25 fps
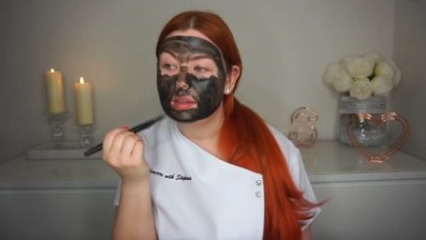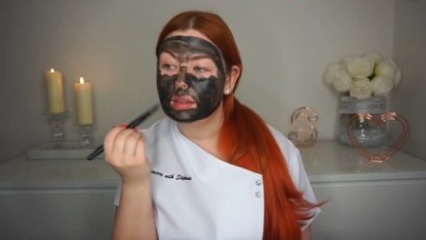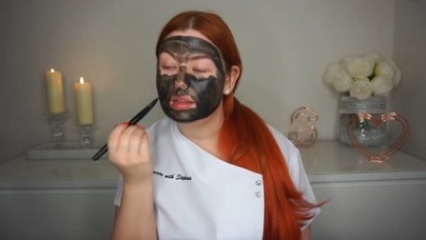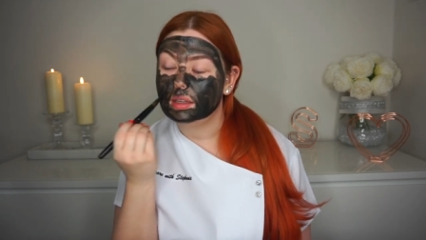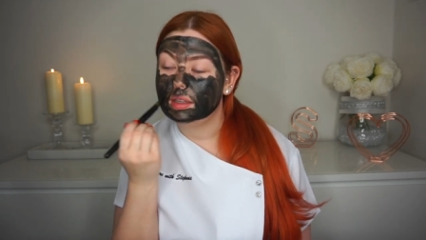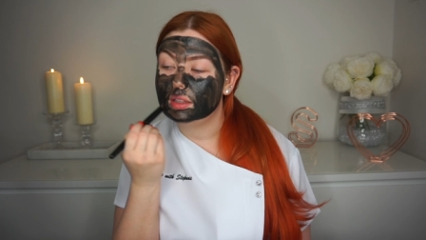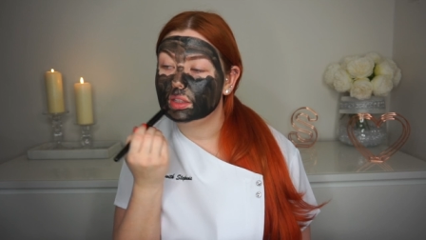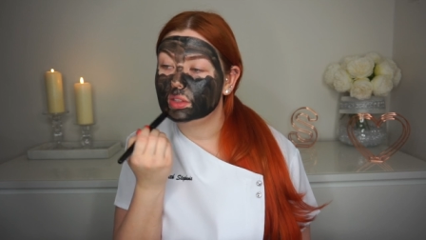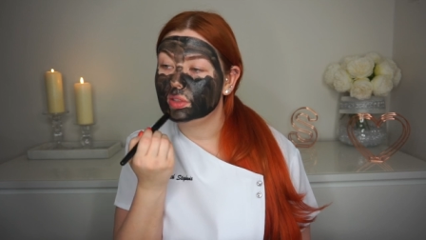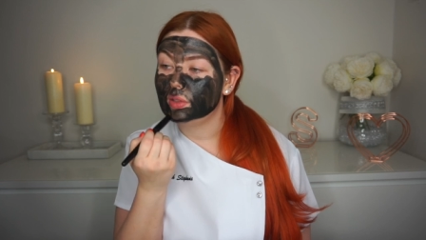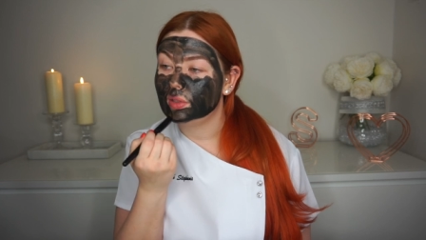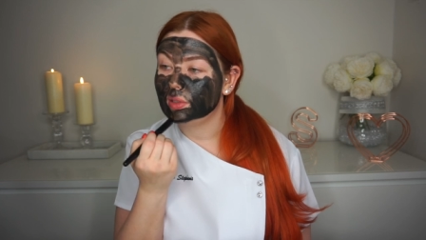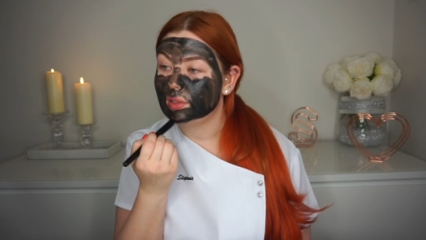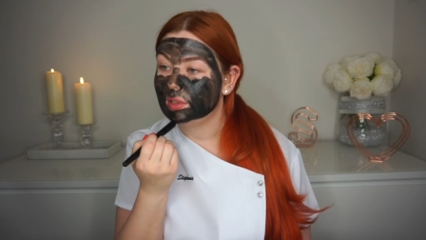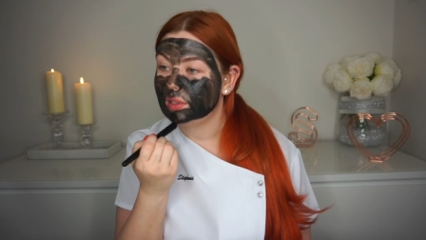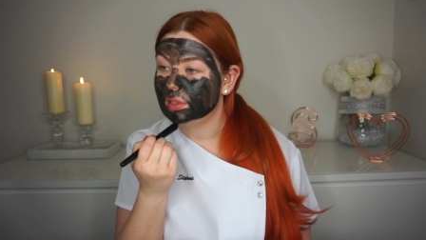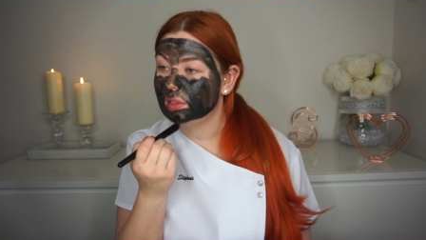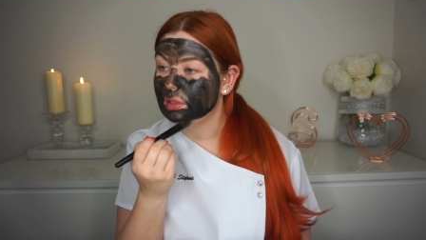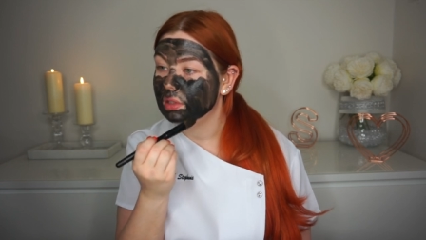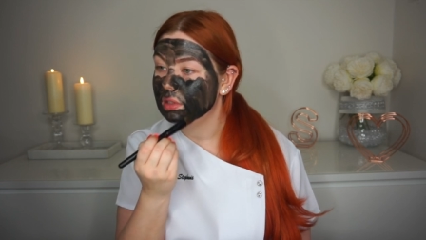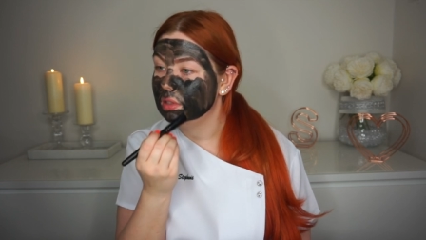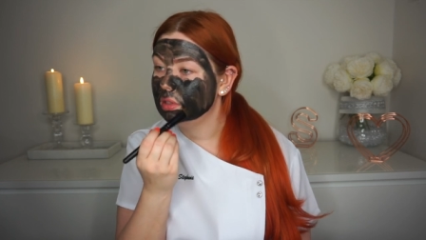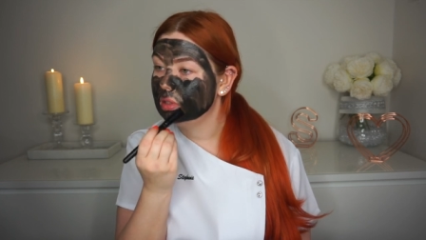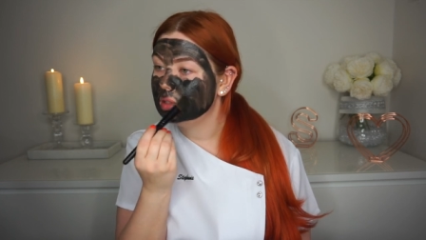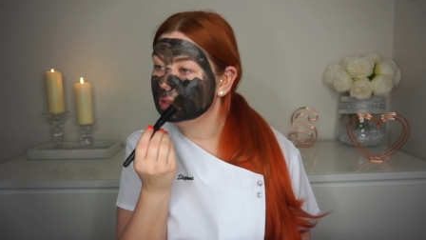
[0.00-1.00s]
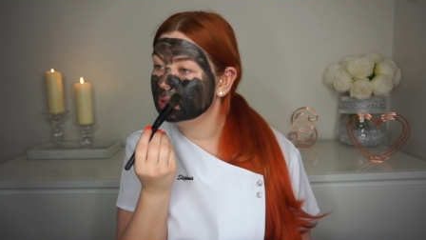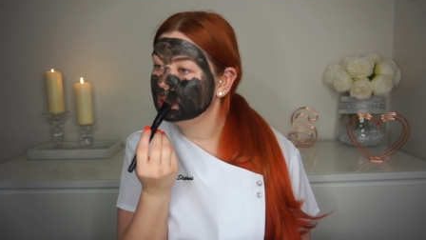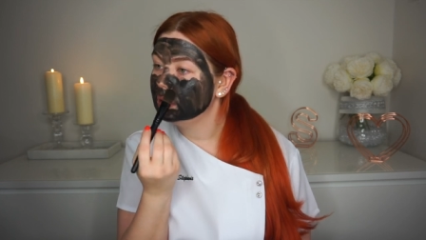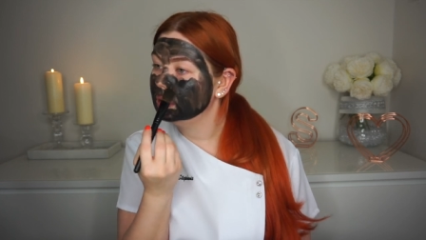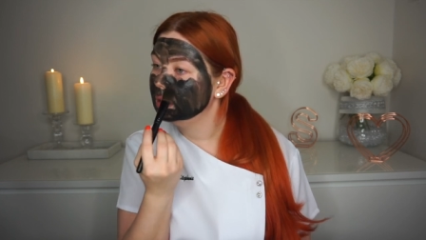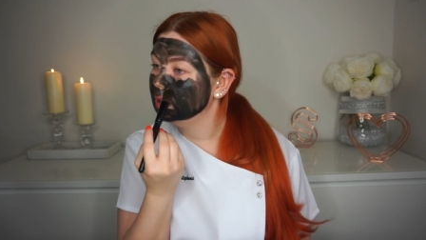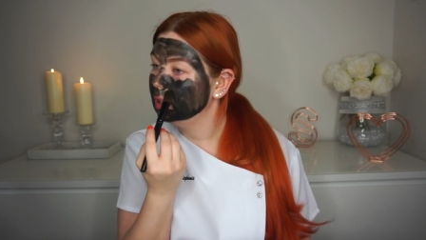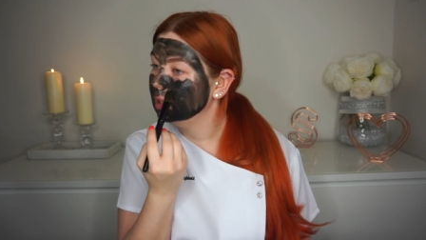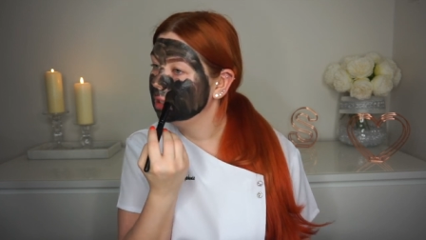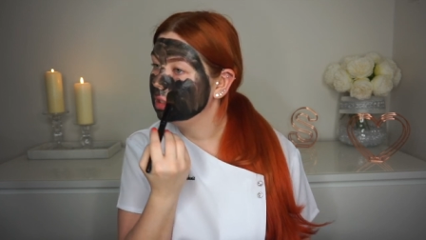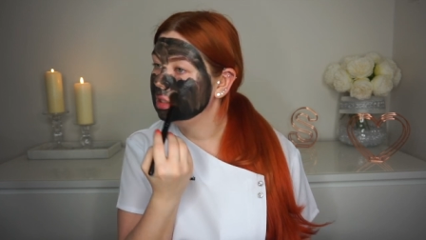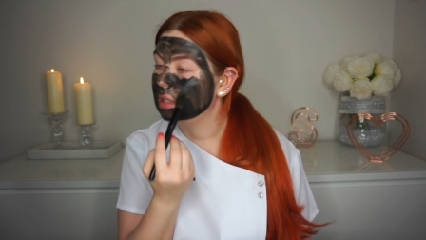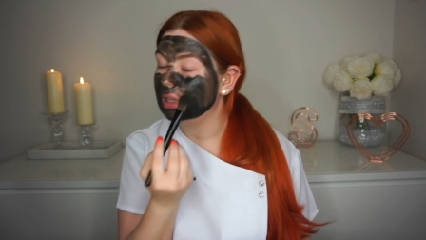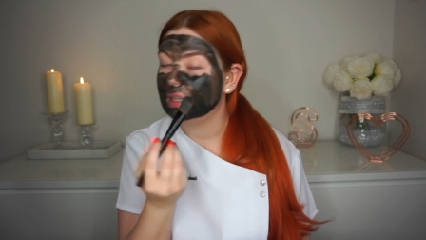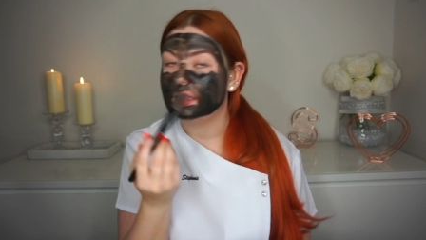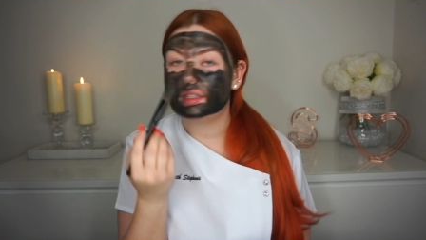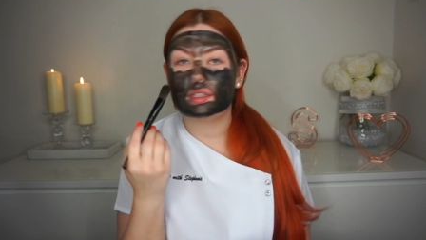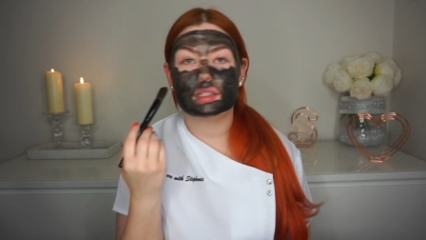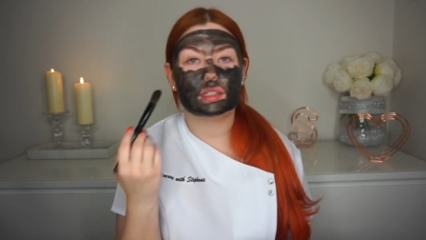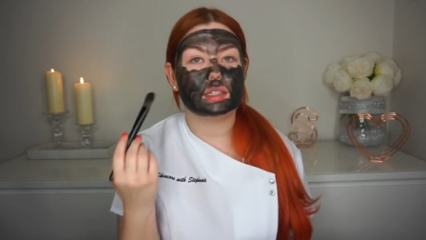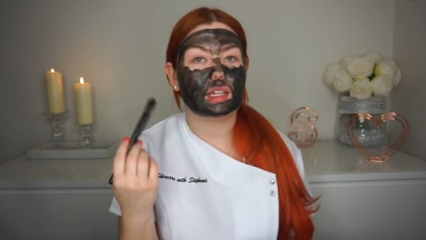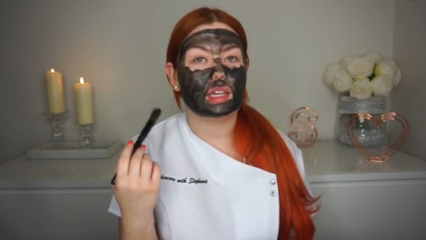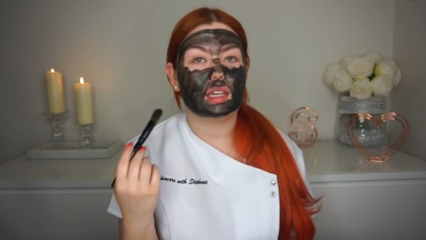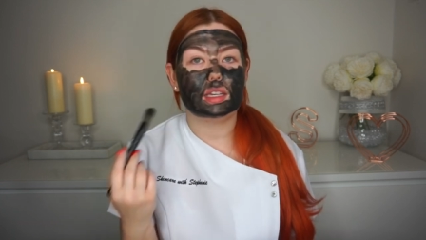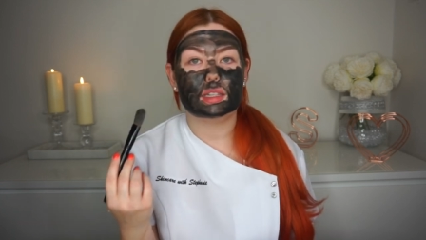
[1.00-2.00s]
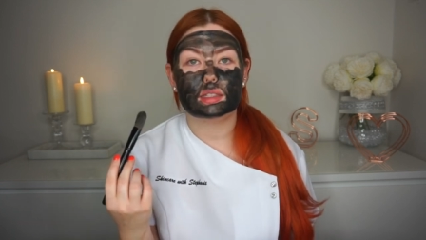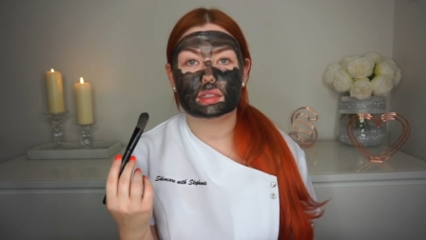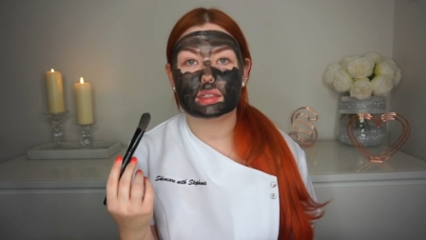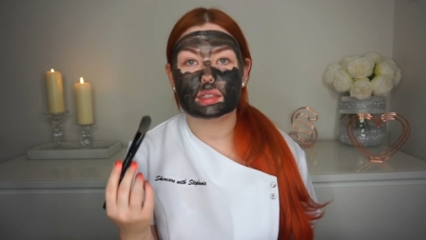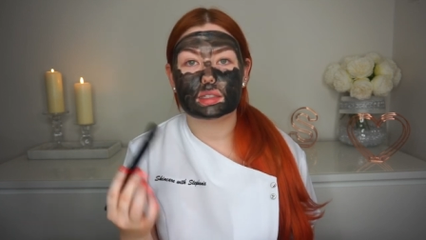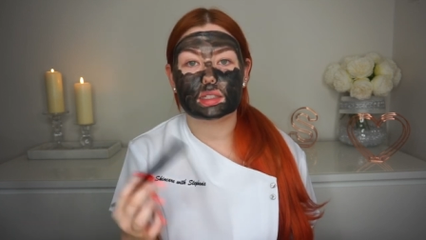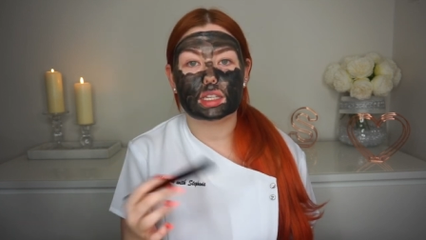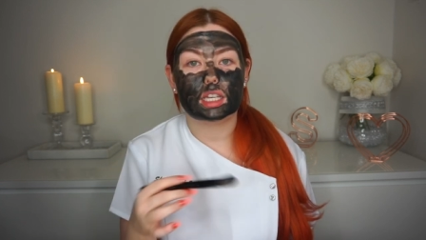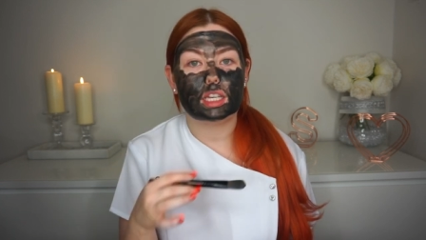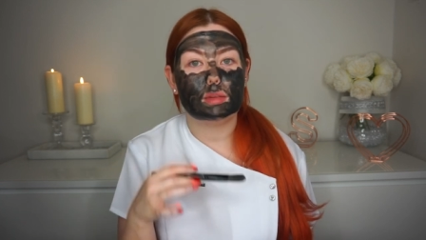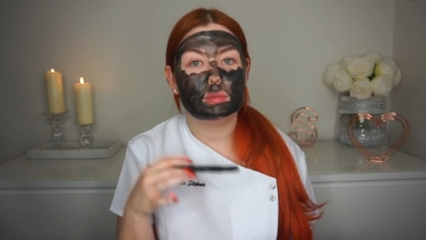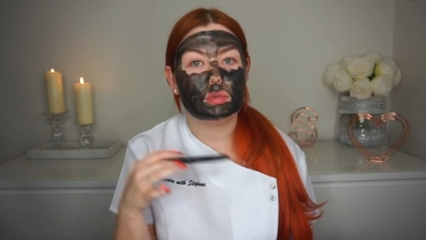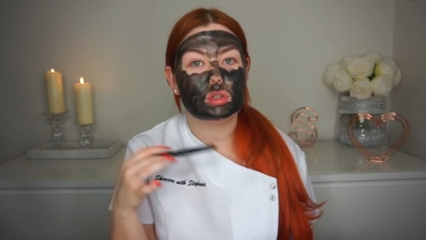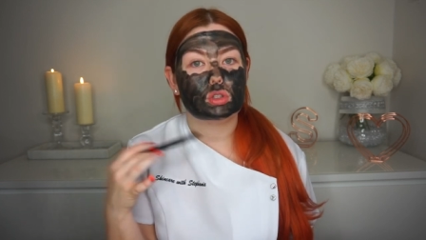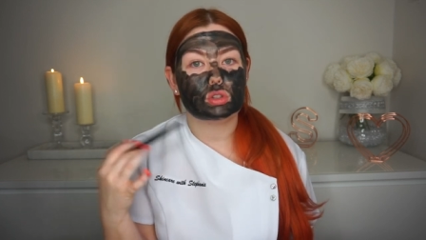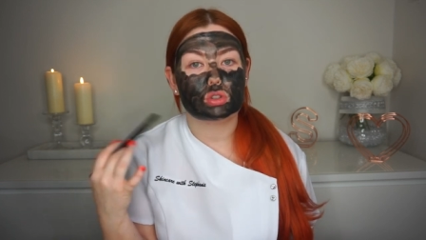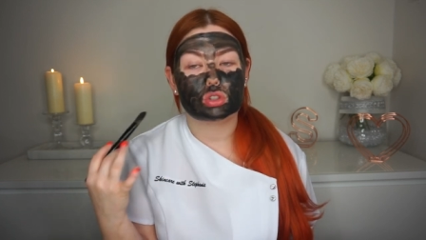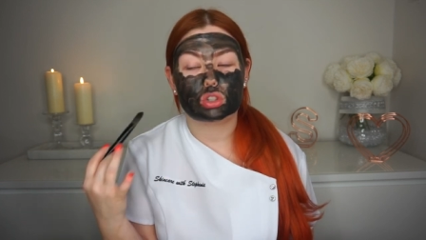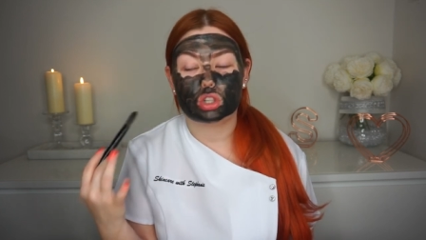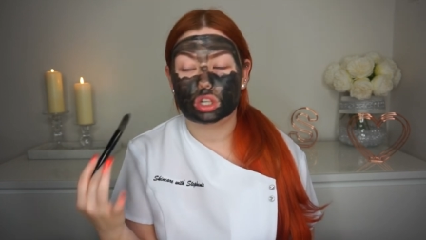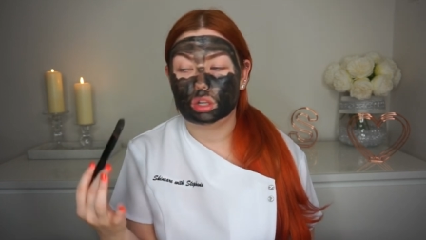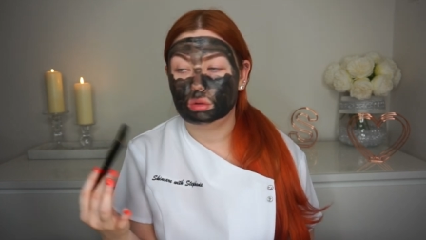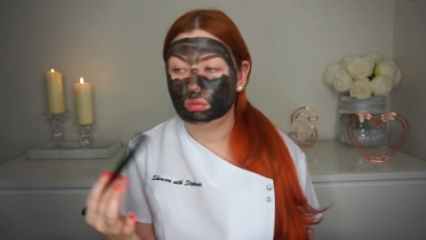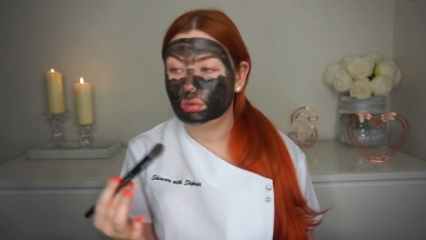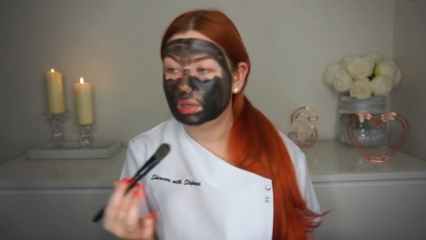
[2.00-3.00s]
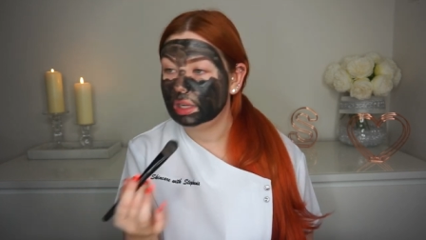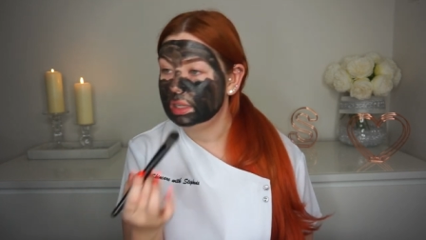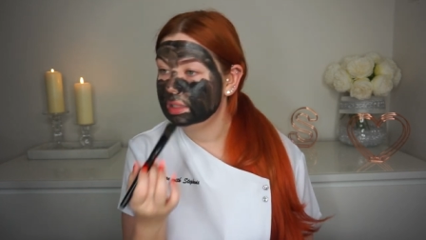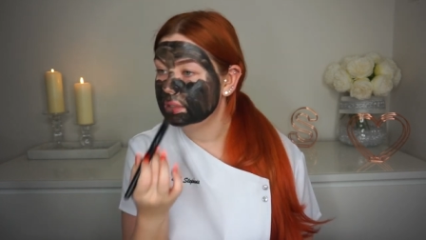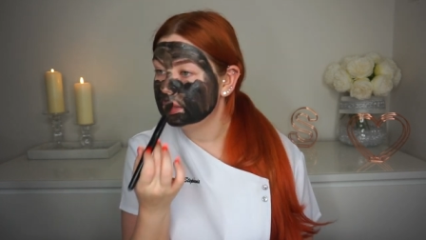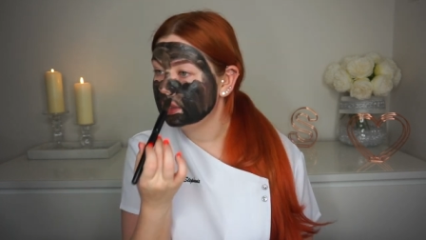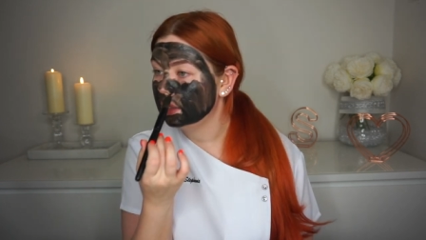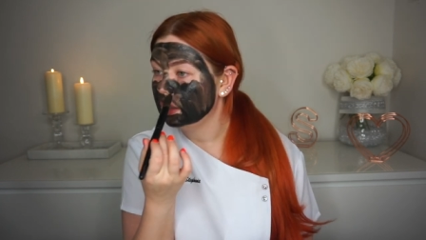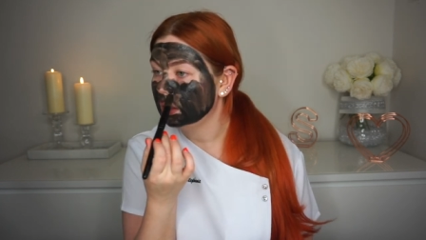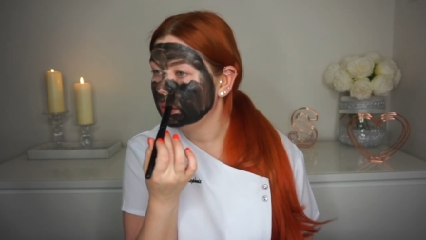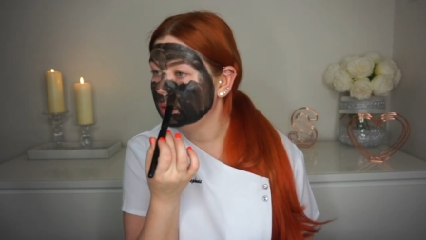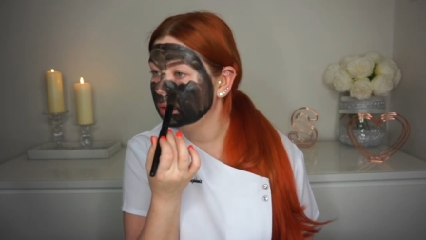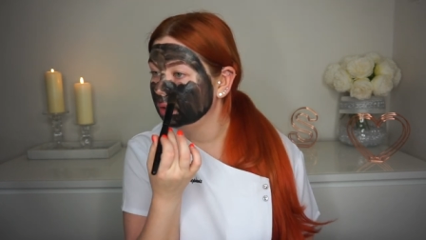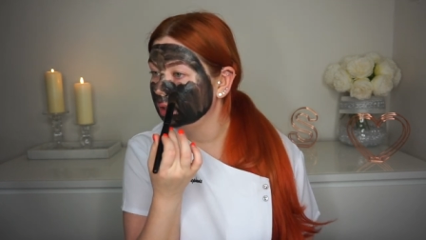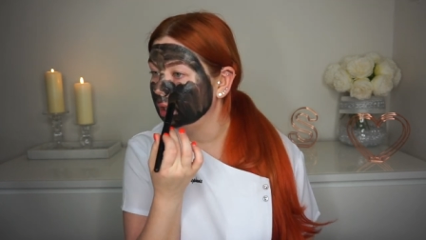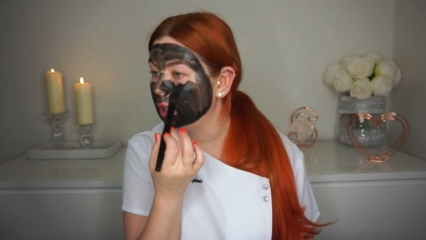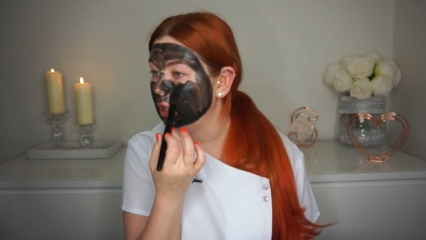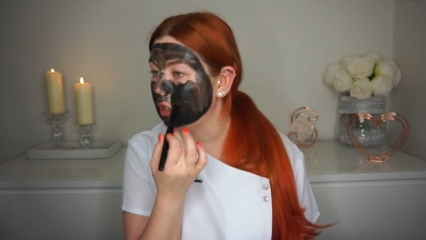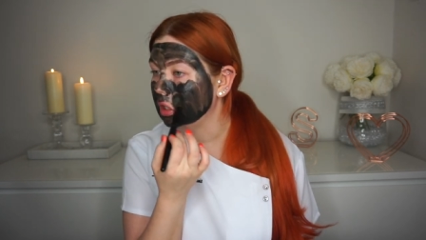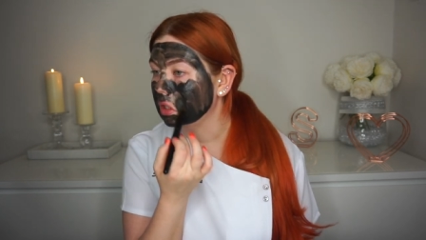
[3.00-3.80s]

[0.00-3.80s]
it stays the same. It doesn't go lighter in colour.